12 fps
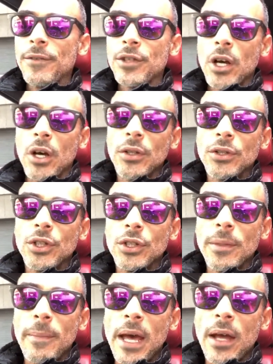So it's
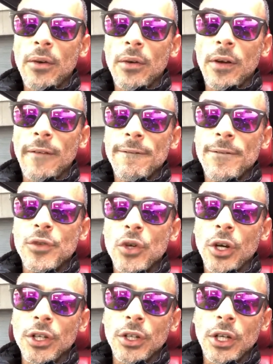just a matter of
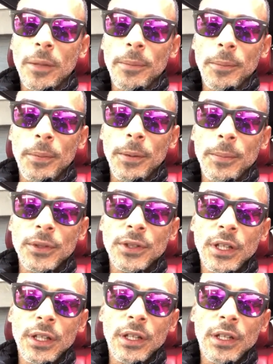talking to a couple of people,
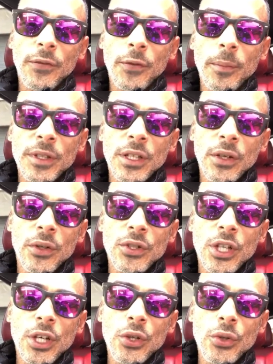seeing the different
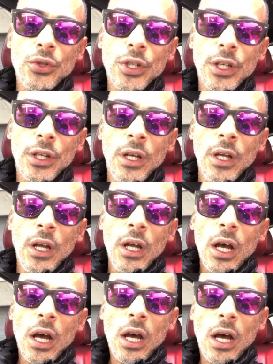materials they're using.
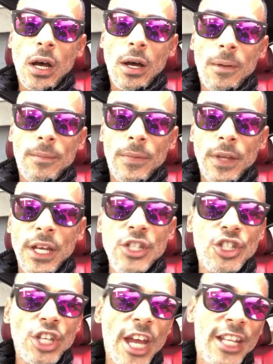
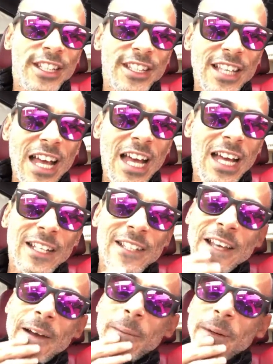In-Chain
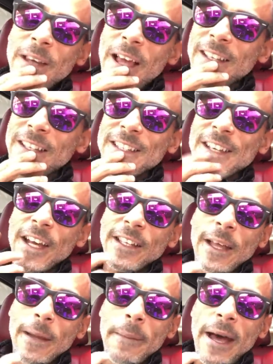Designs, I would like to check
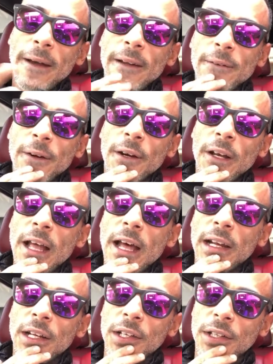them out. I've heard a lot
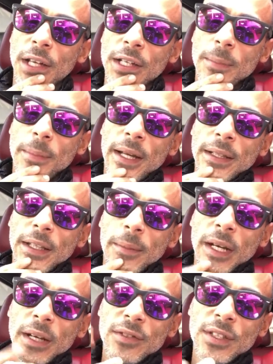of good things about them,
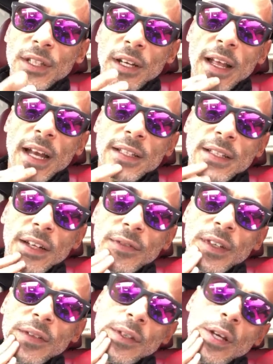and I've seen a lot of stuff
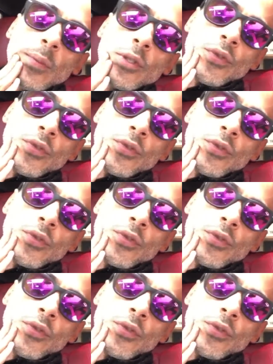they've done with